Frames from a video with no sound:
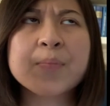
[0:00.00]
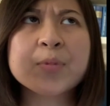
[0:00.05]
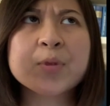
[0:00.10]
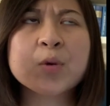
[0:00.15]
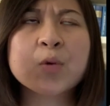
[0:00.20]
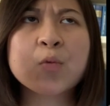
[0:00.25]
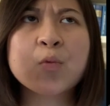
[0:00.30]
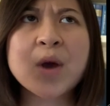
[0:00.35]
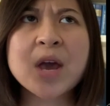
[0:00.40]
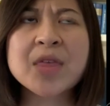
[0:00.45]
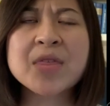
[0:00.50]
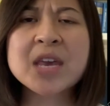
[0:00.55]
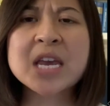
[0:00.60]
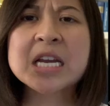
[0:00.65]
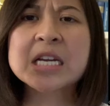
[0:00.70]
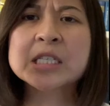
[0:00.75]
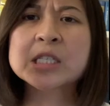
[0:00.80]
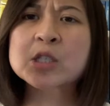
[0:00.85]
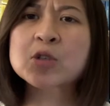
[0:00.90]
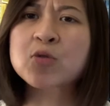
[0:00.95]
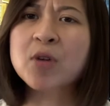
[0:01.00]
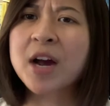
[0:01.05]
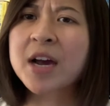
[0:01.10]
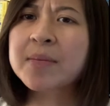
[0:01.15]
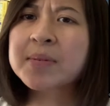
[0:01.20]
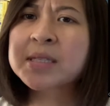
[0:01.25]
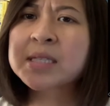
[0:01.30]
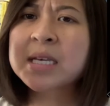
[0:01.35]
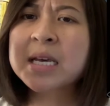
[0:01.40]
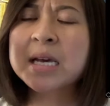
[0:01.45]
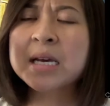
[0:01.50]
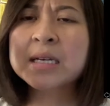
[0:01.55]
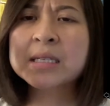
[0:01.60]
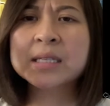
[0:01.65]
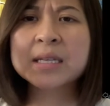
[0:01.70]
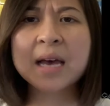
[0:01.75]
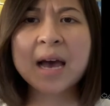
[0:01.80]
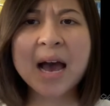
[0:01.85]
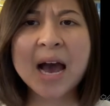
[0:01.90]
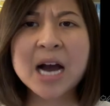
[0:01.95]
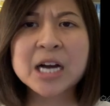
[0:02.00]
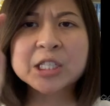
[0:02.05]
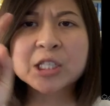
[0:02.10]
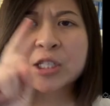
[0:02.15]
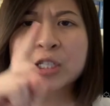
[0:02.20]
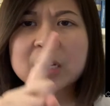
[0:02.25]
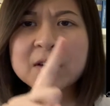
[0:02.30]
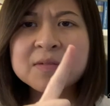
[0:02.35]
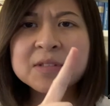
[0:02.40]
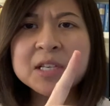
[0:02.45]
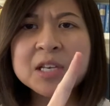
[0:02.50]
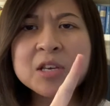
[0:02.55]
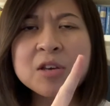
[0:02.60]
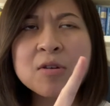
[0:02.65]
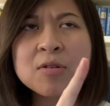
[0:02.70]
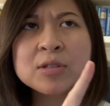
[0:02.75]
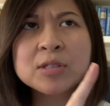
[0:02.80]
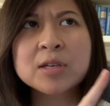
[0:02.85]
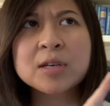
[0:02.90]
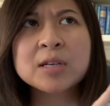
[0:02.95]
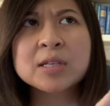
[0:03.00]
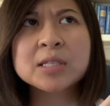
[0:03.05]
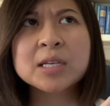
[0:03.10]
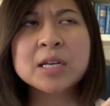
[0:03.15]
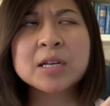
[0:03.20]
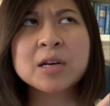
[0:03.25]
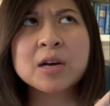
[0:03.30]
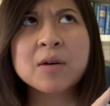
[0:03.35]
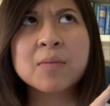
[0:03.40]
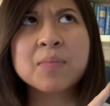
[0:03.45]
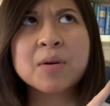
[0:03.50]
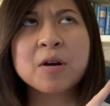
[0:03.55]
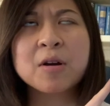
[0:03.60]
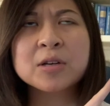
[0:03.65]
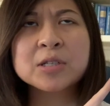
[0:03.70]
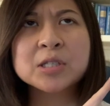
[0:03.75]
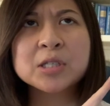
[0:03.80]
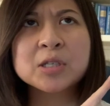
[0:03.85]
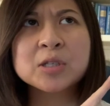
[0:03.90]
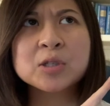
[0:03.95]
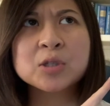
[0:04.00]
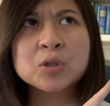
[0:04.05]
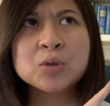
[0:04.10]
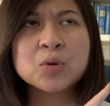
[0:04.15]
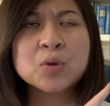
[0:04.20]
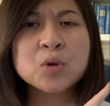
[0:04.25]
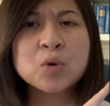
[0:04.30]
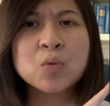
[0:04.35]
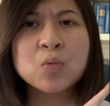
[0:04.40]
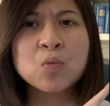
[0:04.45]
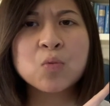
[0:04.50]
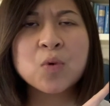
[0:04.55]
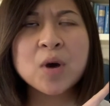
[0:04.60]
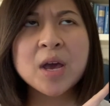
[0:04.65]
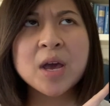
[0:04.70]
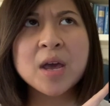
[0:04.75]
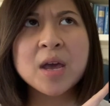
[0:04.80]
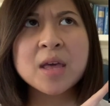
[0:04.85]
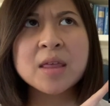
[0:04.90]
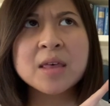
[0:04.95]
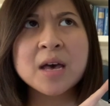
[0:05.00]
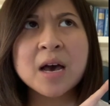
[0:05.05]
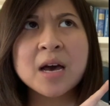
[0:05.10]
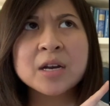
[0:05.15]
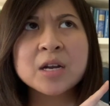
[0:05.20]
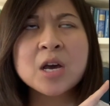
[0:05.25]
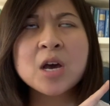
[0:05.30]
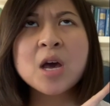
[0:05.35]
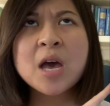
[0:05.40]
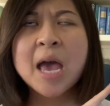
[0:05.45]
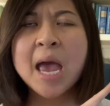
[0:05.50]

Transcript: the way that he describes things, the adjectives he uses in comparison to the way that